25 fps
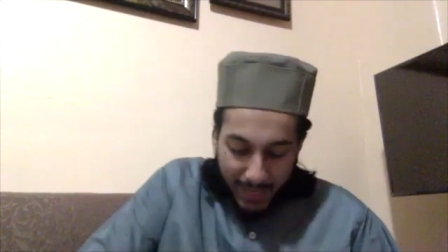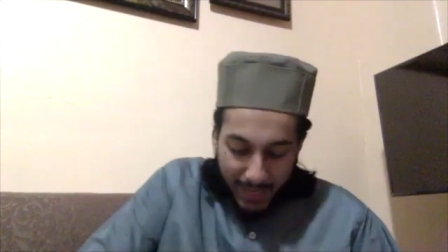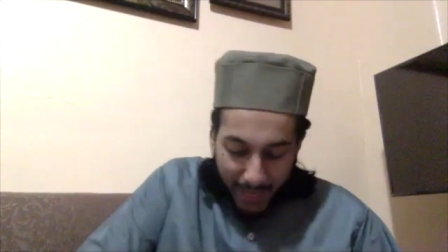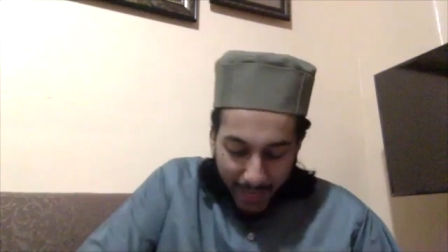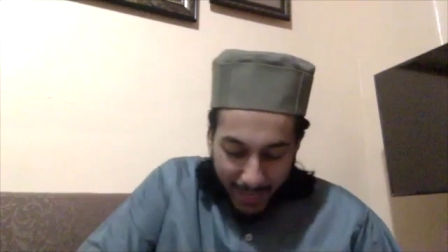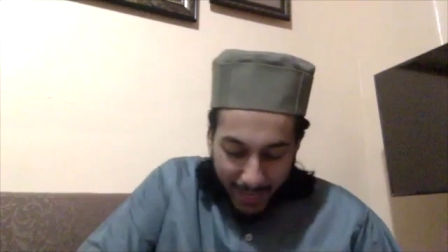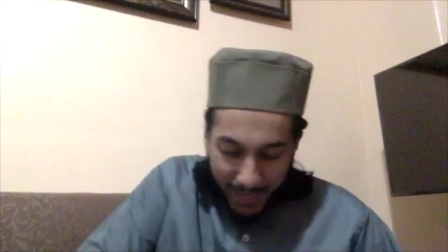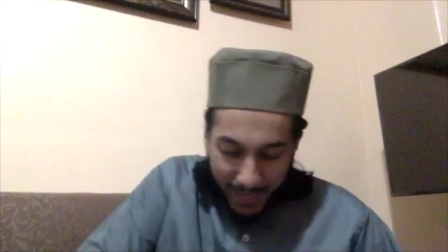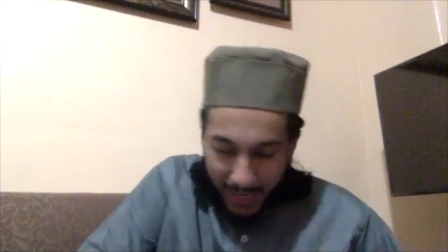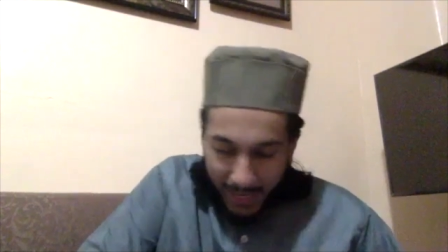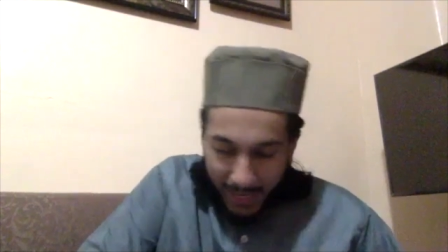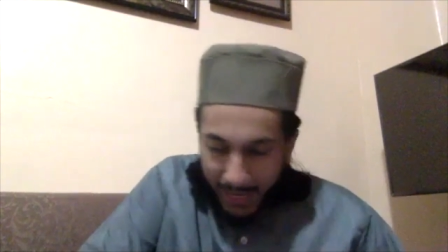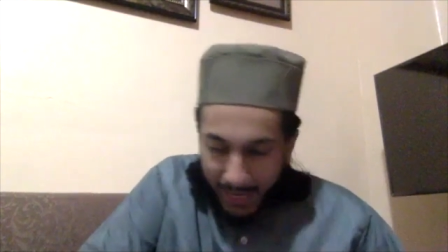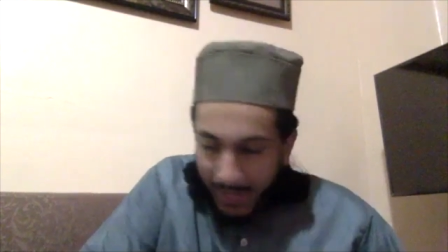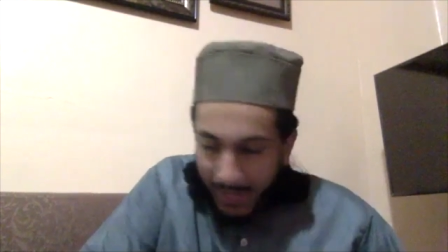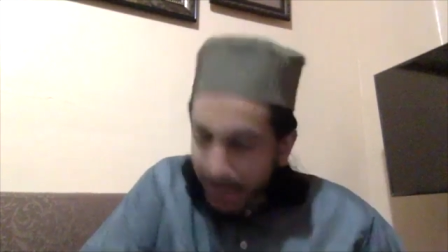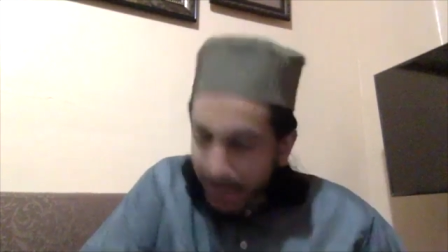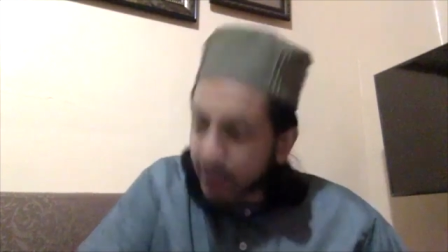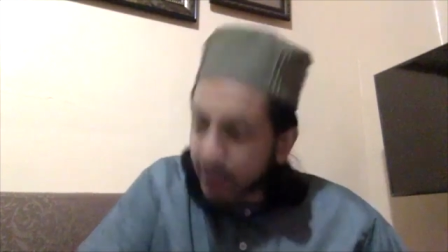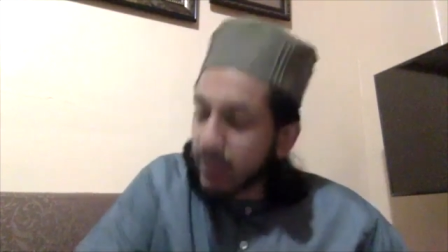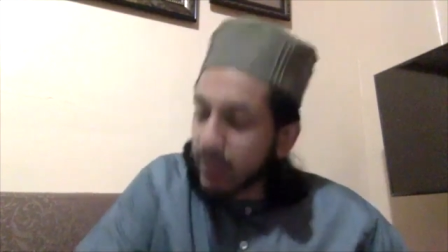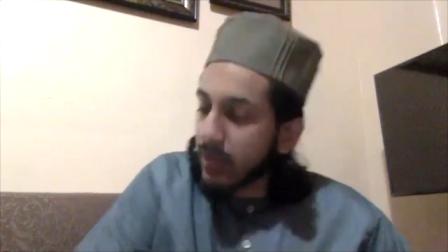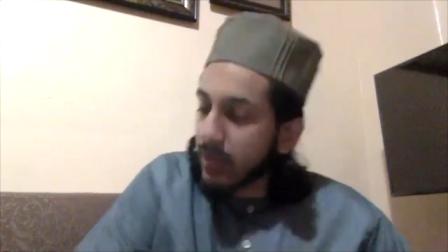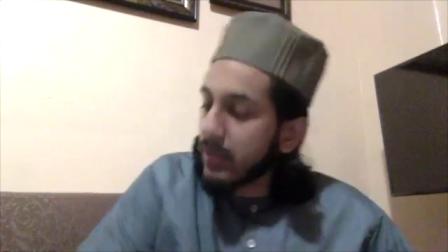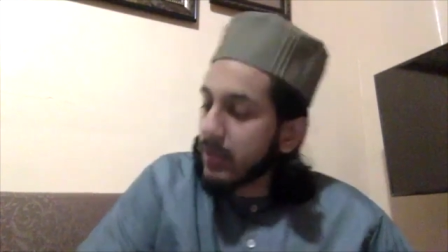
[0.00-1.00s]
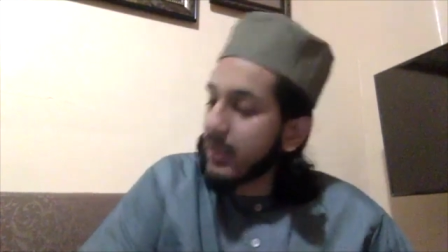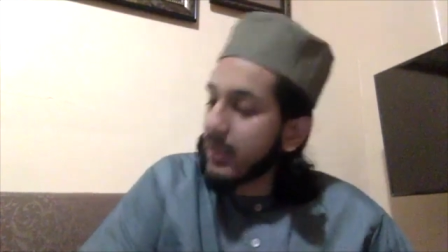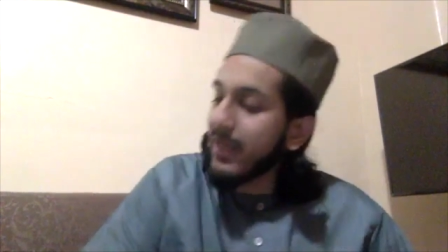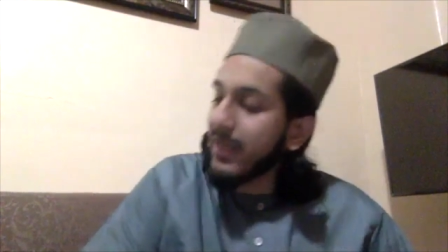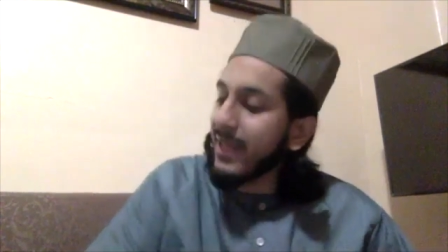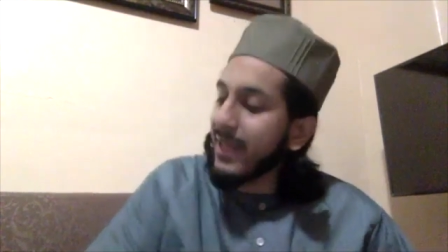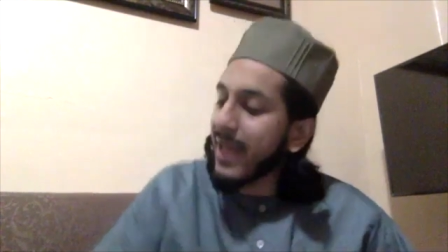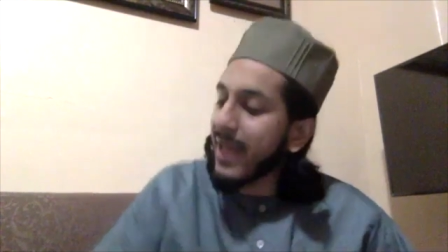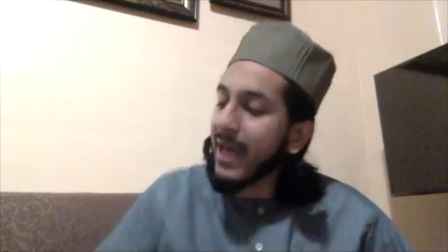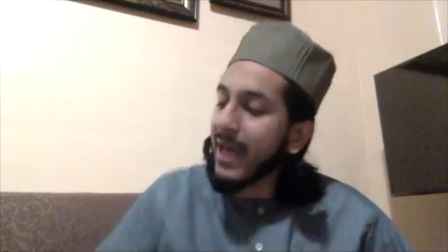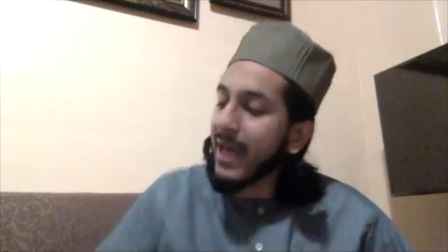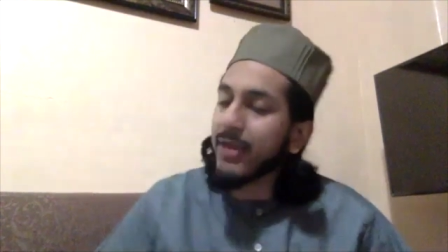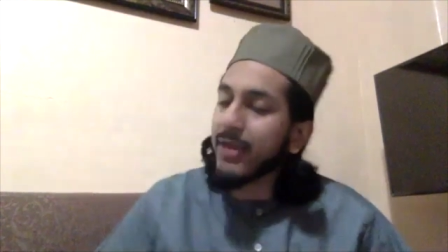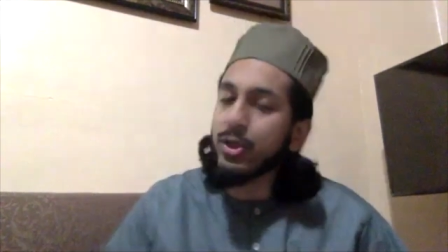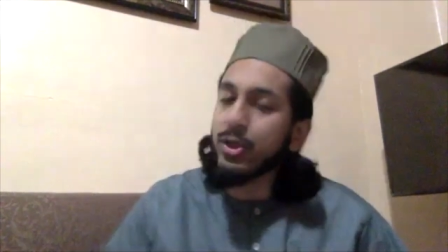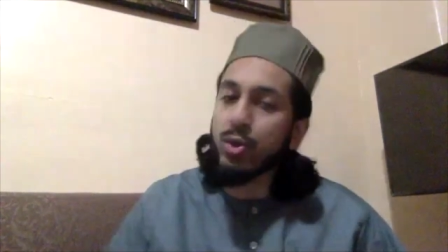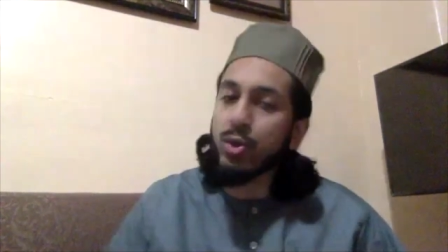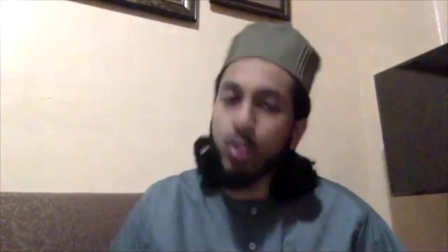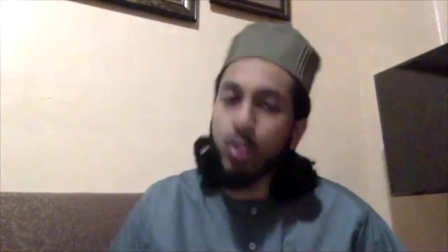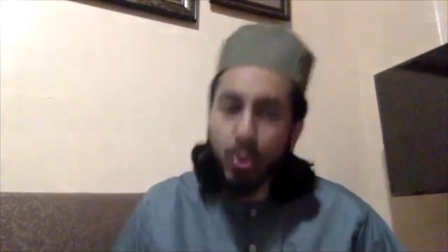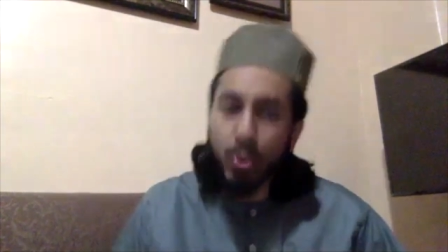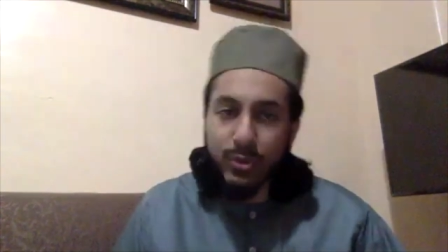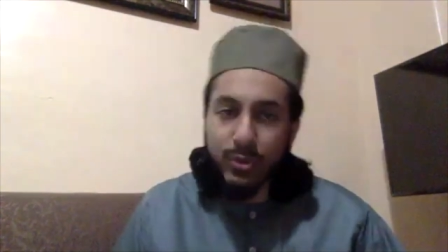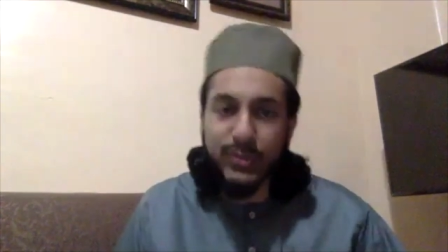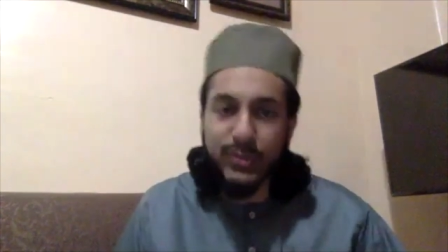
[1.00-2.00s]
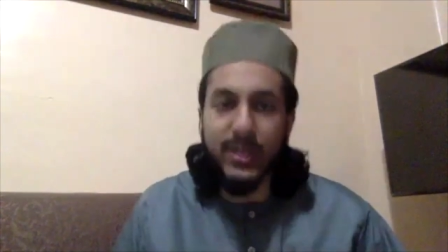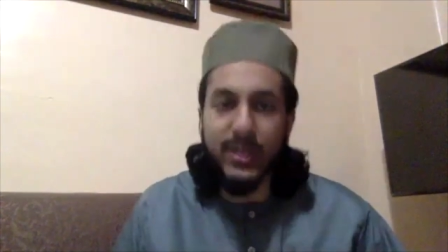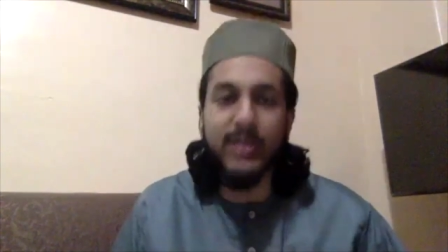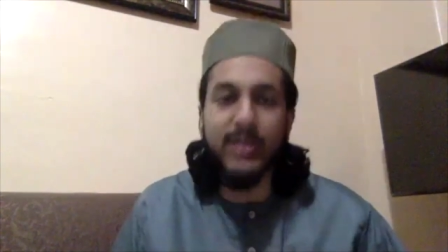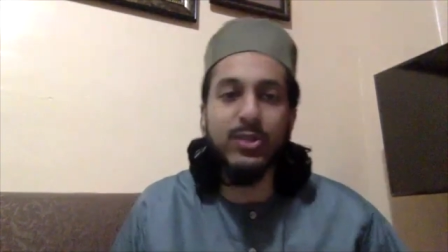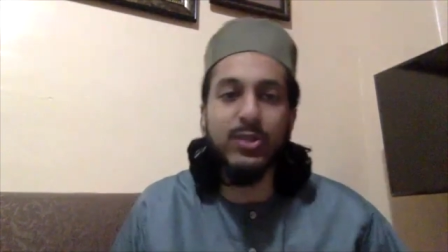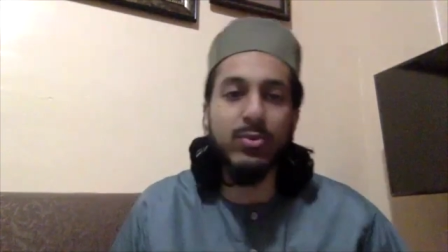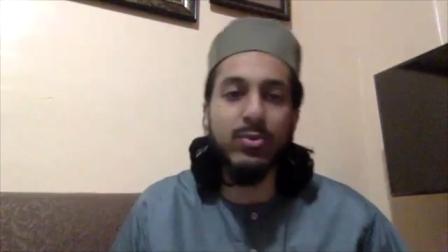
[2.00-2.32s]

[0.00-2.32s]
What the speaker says: And he had two sons